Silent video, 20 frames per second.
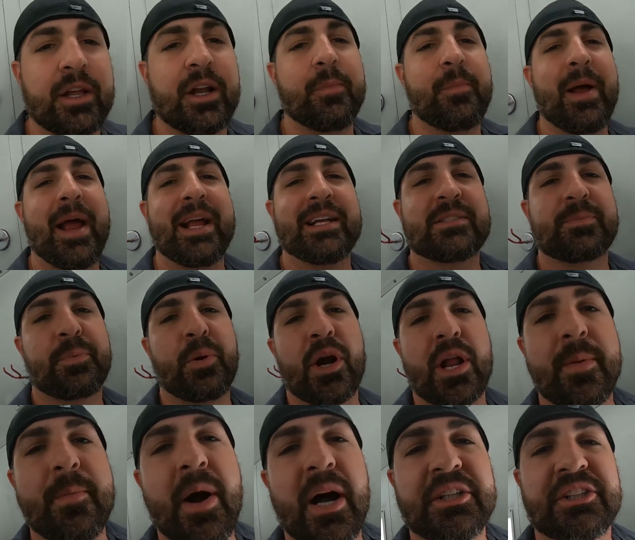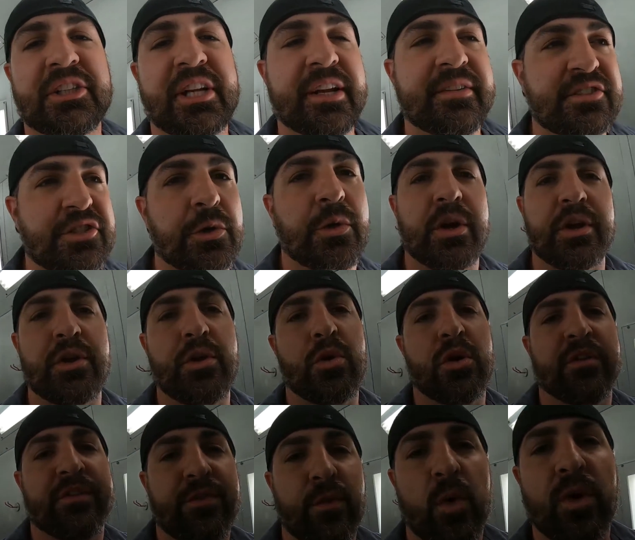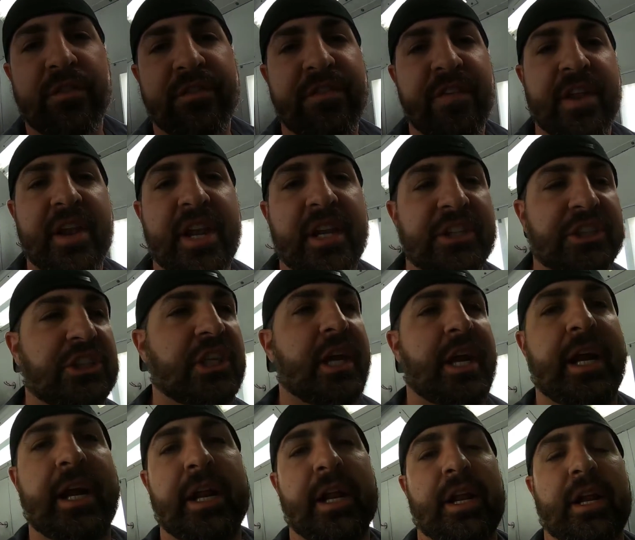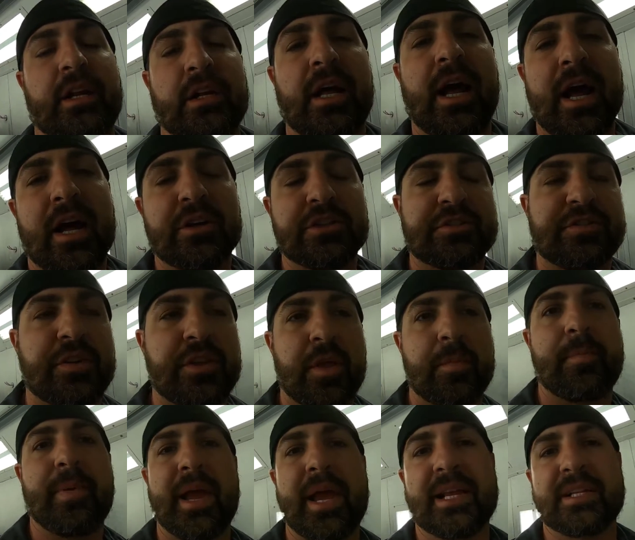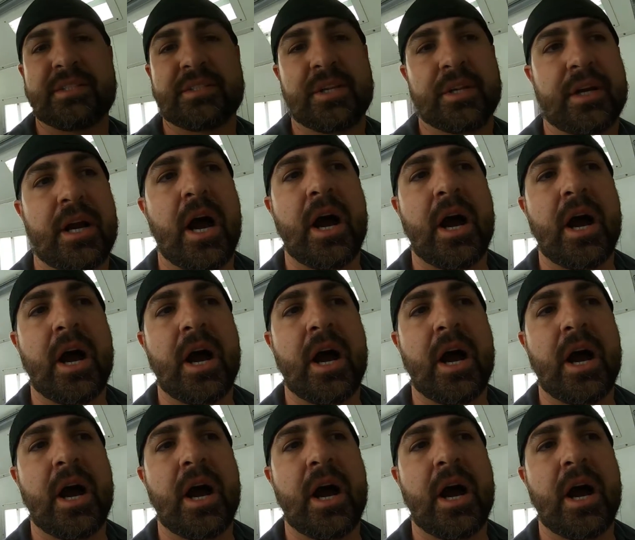Clear base pretty much gives you a uniform finish and it allows for the base to